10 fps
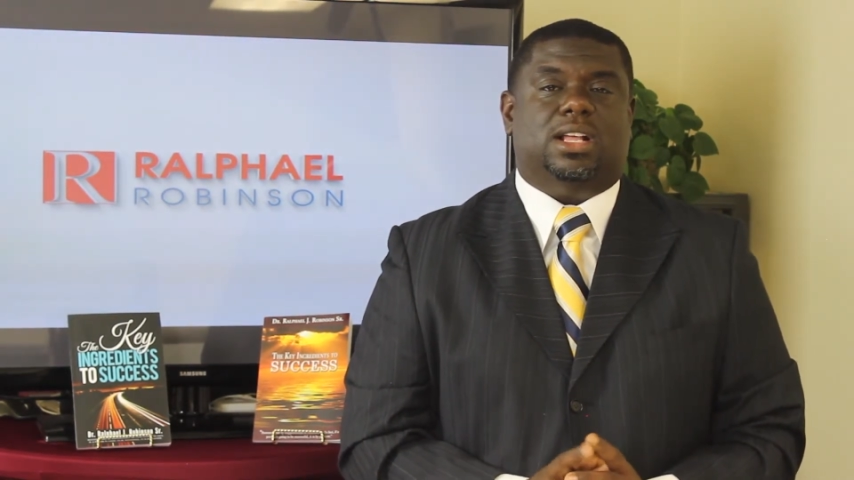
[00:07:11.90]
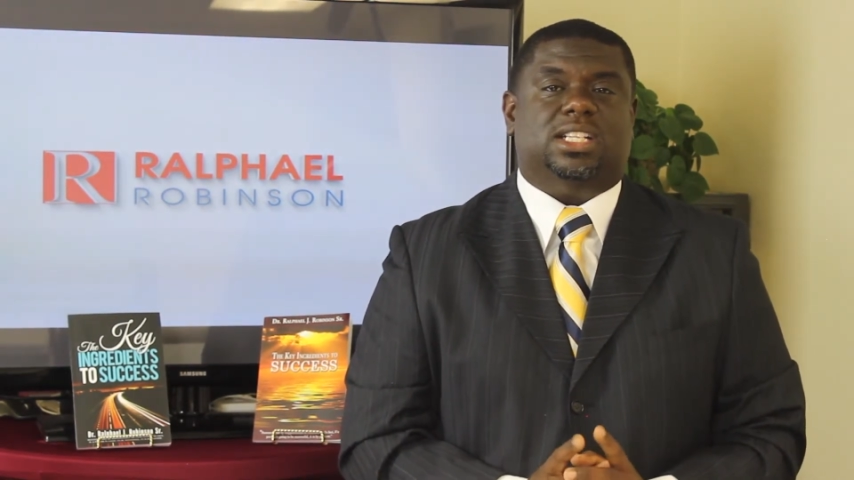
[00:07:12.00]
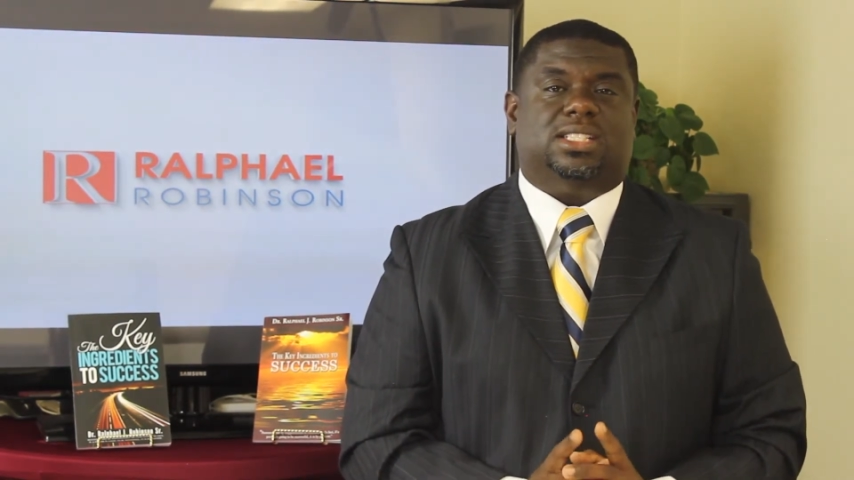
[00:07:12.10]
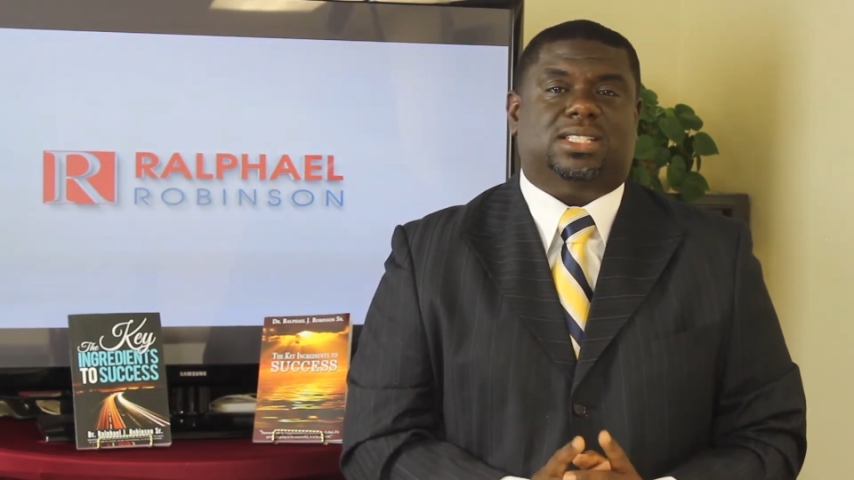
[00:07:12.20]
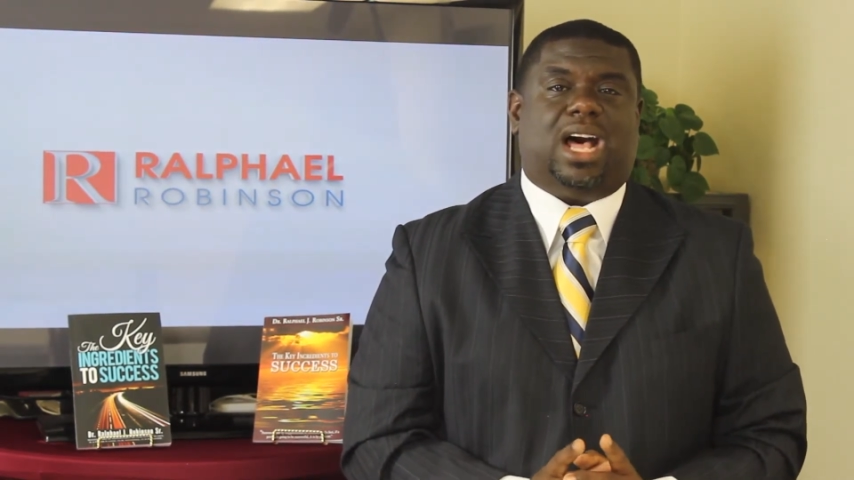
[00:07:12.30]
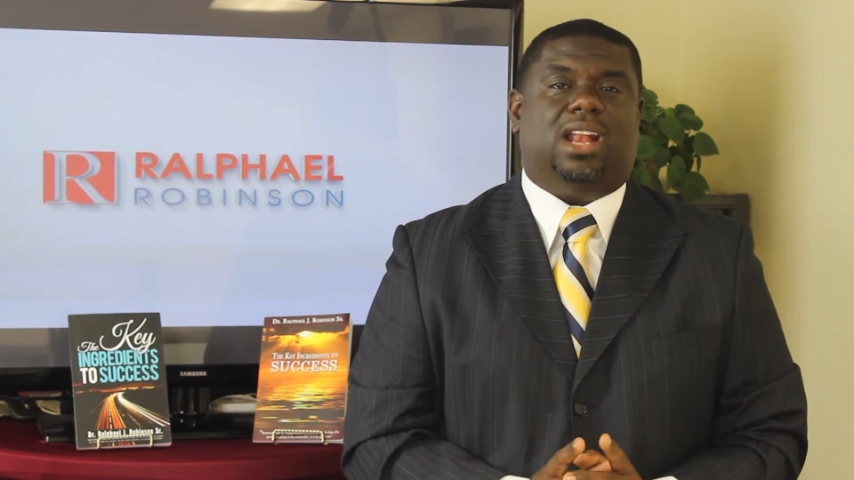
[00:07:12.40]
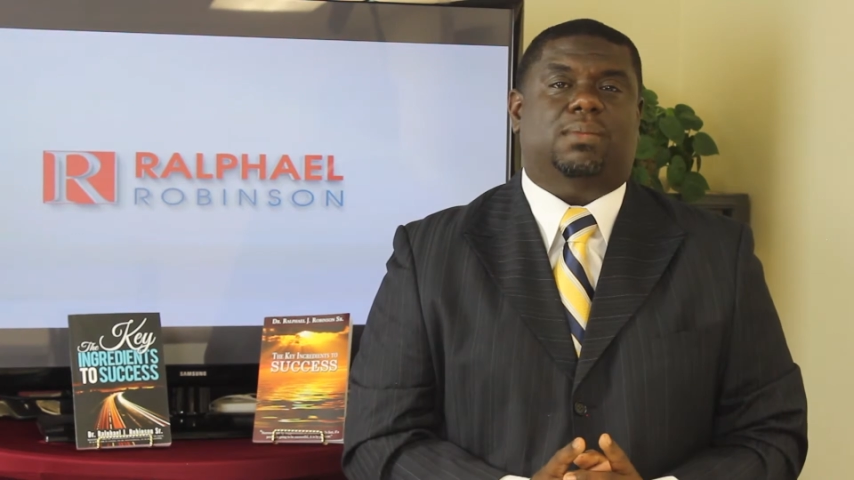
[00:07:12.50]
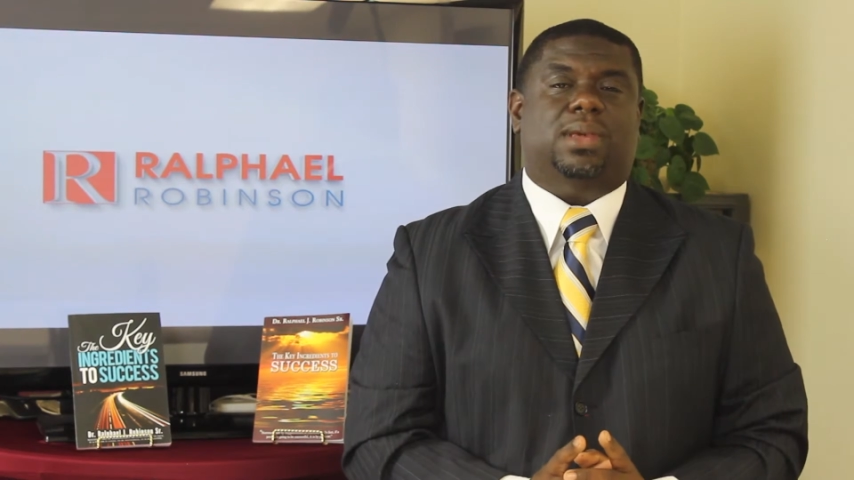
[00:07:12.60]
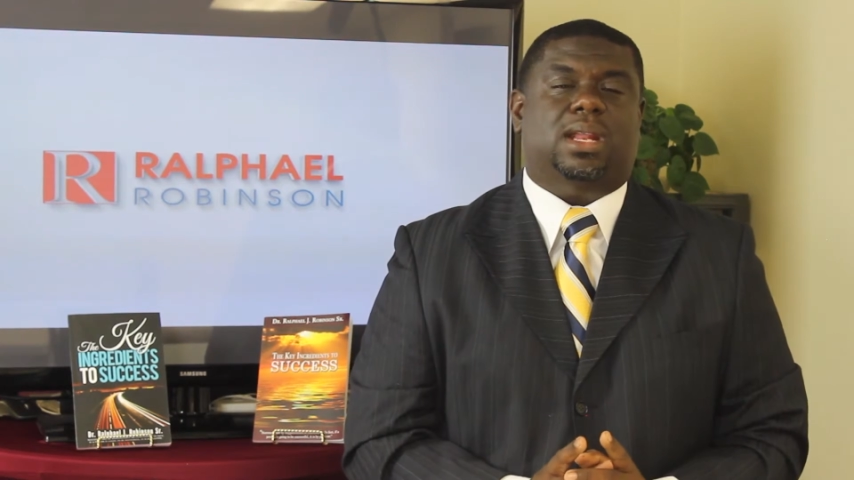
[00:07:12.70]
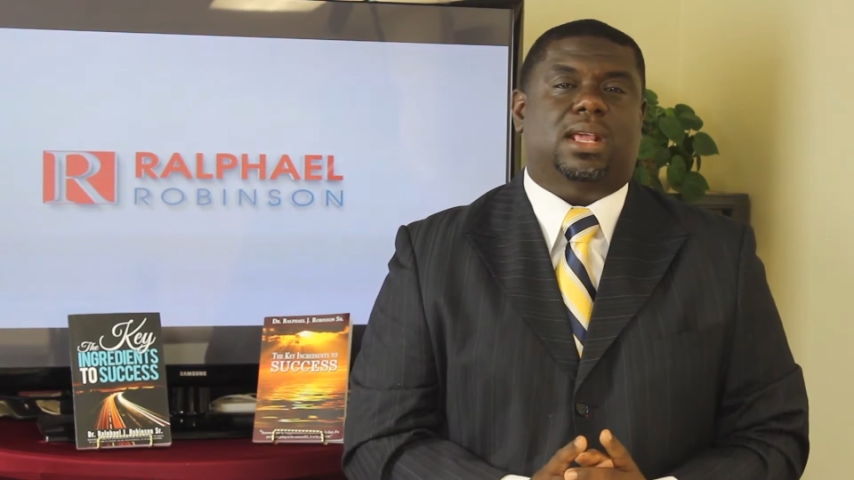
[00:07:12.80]

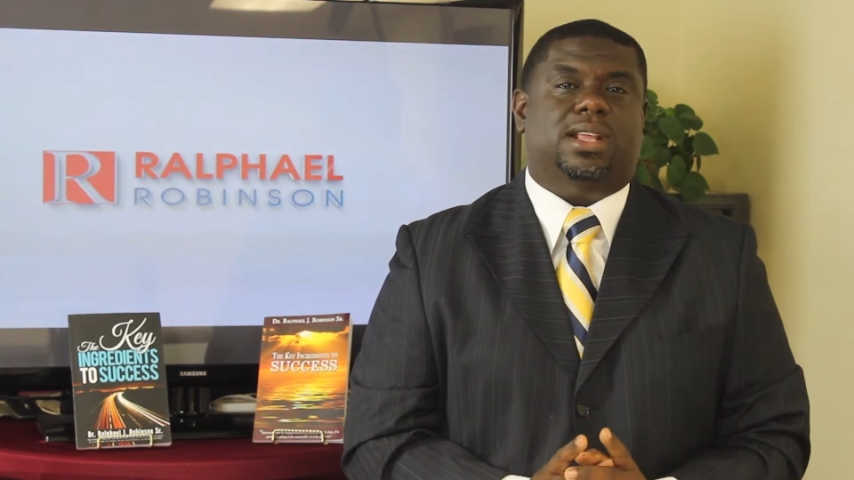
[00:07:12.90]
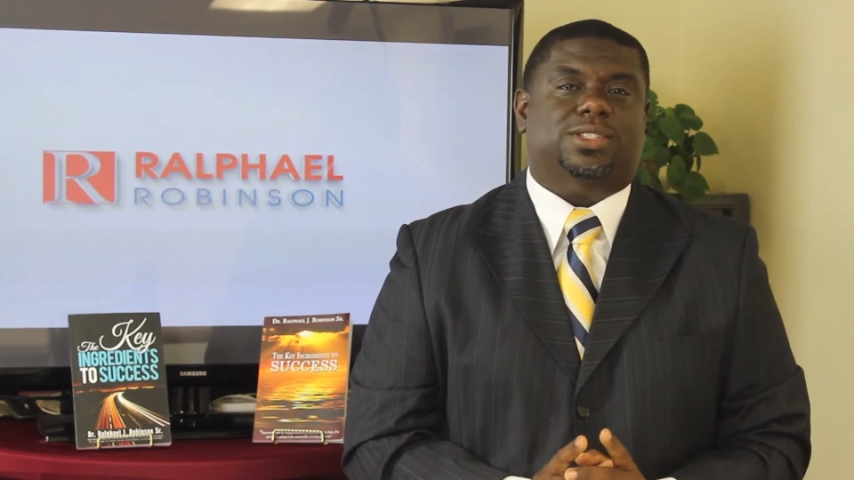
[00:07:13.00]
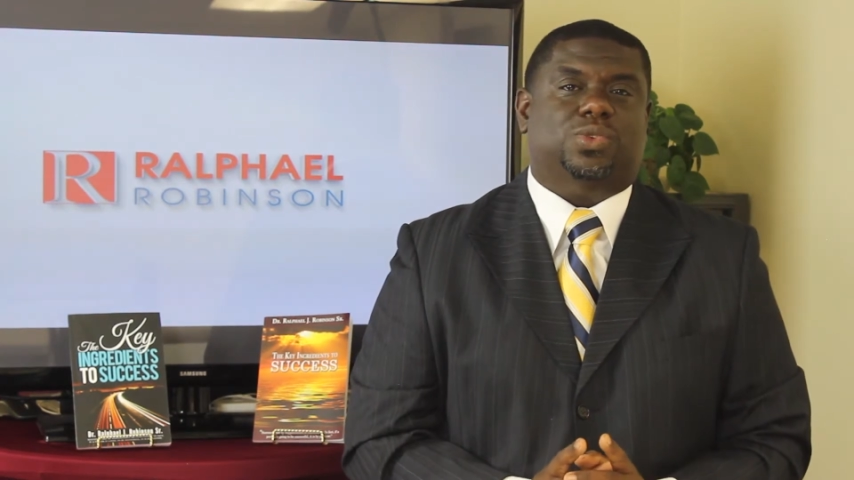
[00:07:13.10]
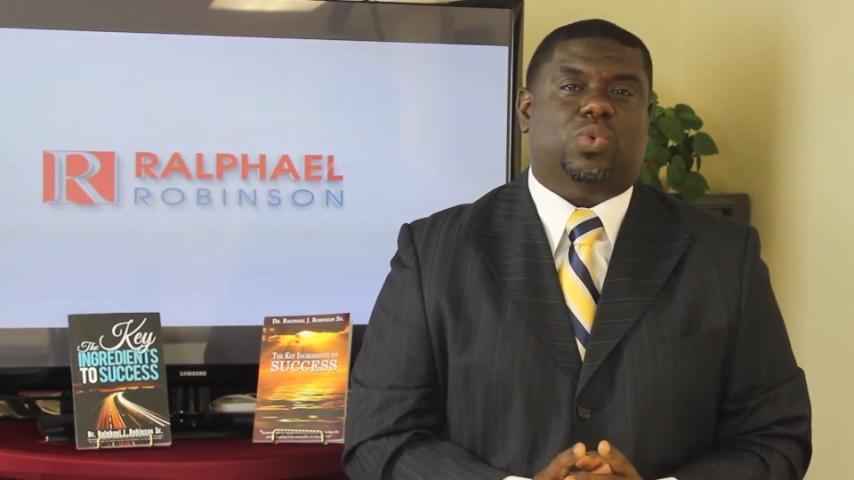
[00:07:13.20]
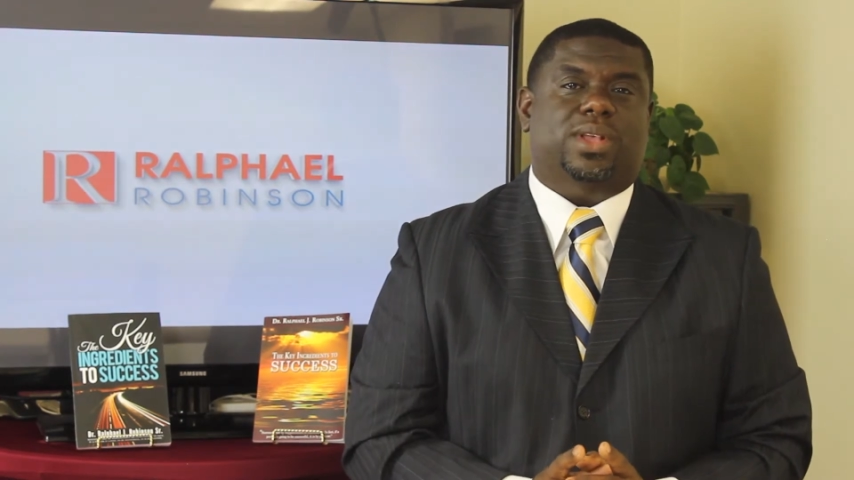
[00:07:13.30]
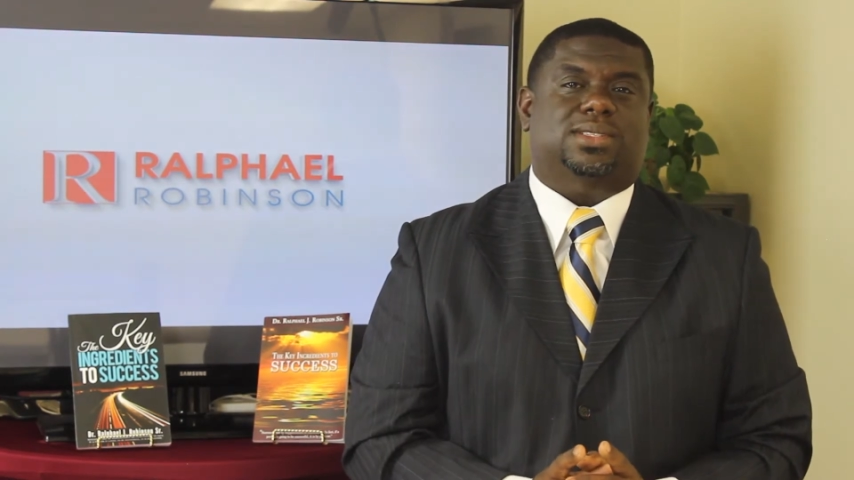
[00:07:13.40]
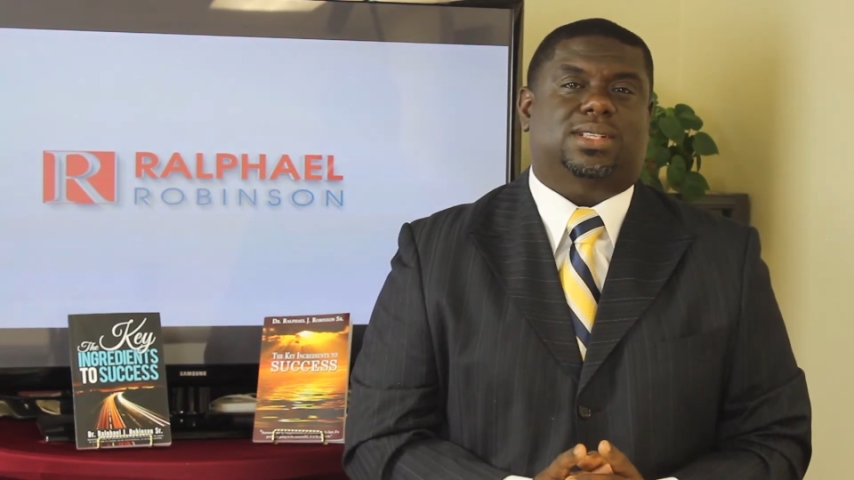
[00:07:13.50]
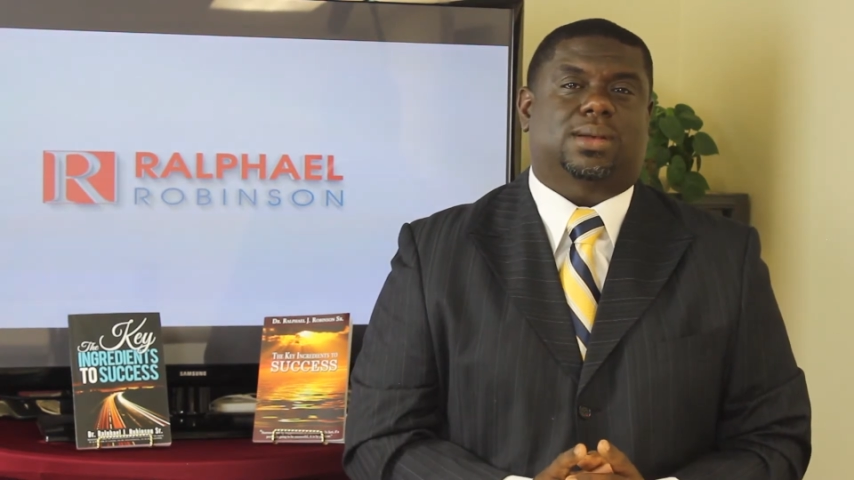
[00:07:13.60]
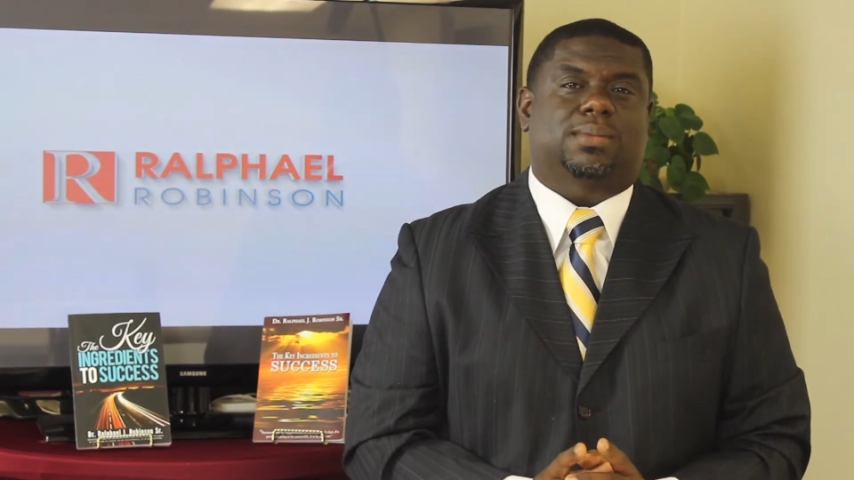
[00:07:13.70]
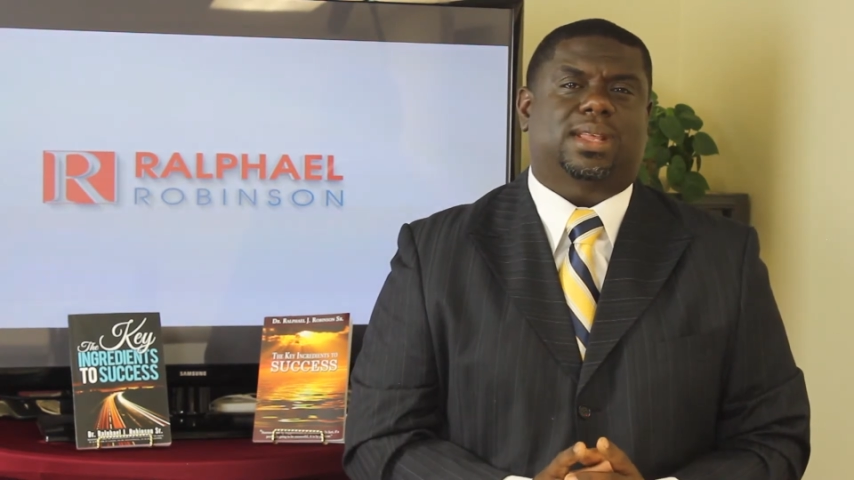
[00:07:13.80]
Solomon, in his
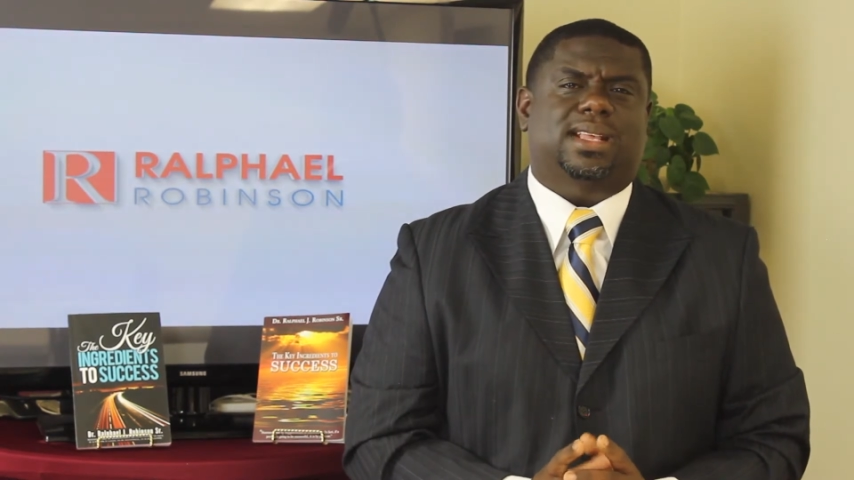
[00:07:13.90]
wisdom,